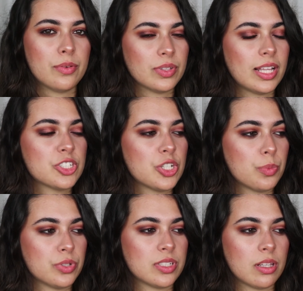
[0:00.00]
I feel like she
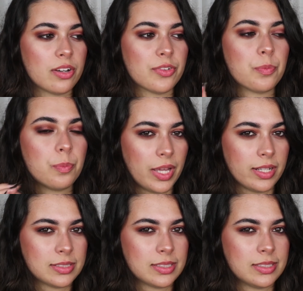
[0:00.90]
puts a lot of
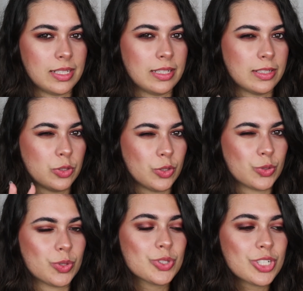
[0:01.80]
pinks in the
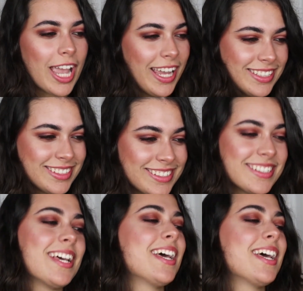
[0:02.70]
neutral shades.